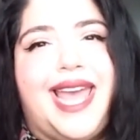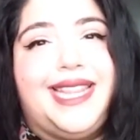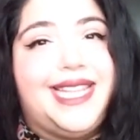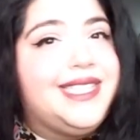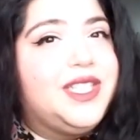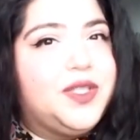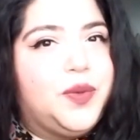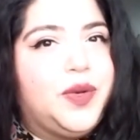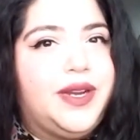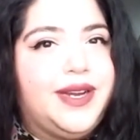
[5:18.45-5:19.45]
And this is
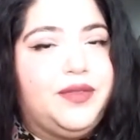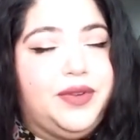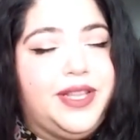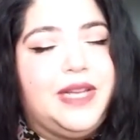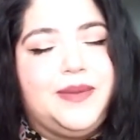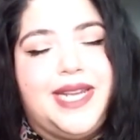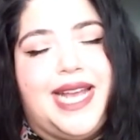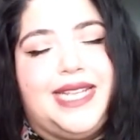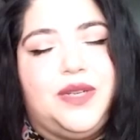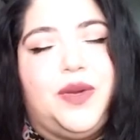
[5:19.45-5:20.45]
where it really comes in
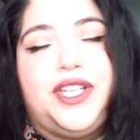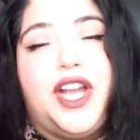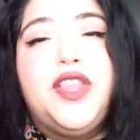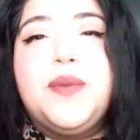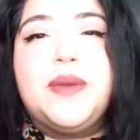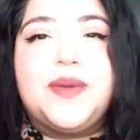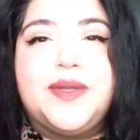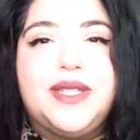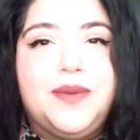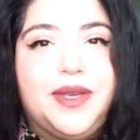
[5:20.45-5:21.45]
handy watching other
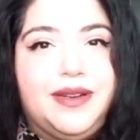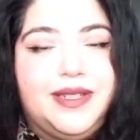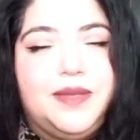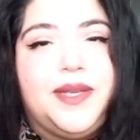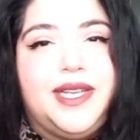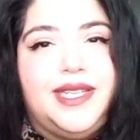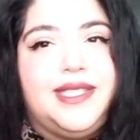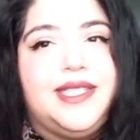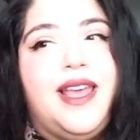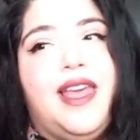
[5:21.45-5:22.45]
people's TBRs,
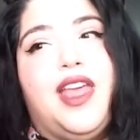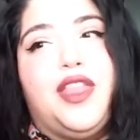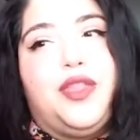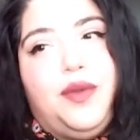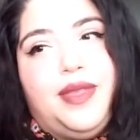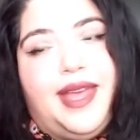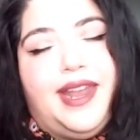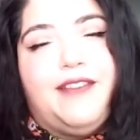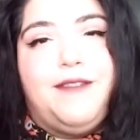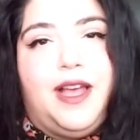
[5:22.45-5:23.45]
because through
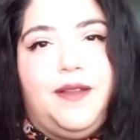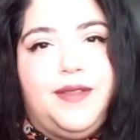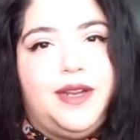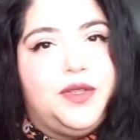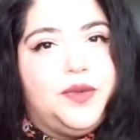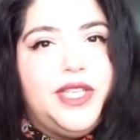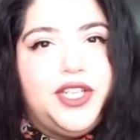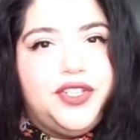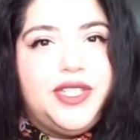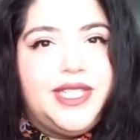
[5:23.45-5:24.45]
that I found that I was really
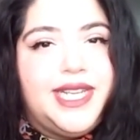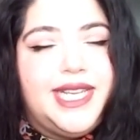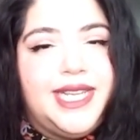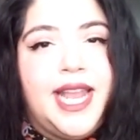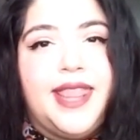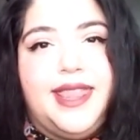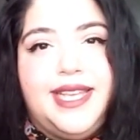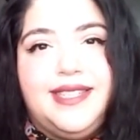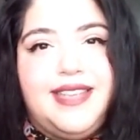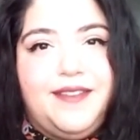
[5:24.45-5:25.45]
interested in
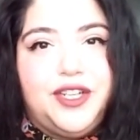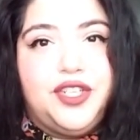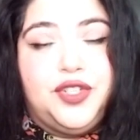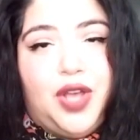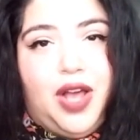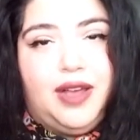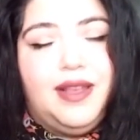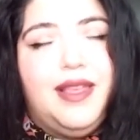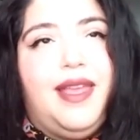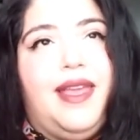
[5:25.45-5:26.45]
This Savage Song
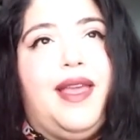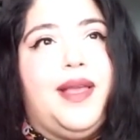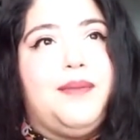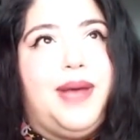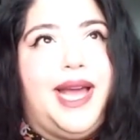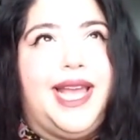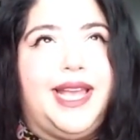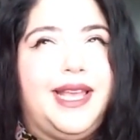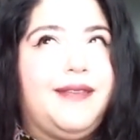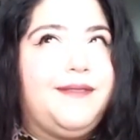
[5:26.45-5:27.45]

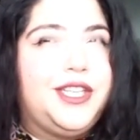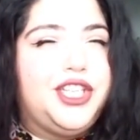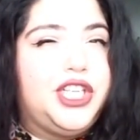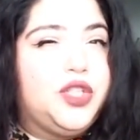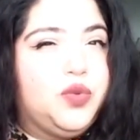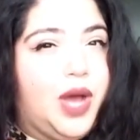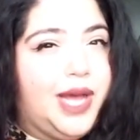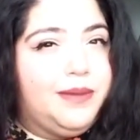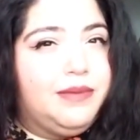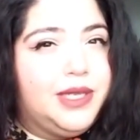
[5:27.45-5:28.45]
by Vichy
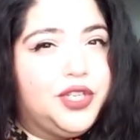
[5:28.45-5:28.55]
Schwab.